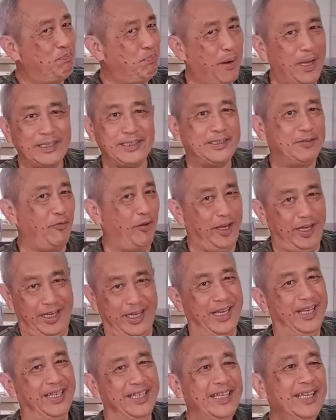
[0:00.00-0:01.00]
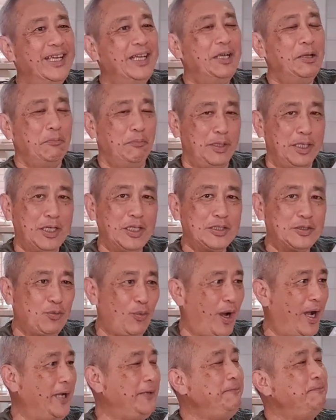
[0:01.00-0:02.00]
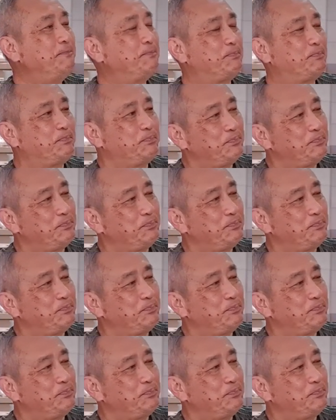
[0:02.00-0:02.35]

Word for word: best way. Yeah. Because why?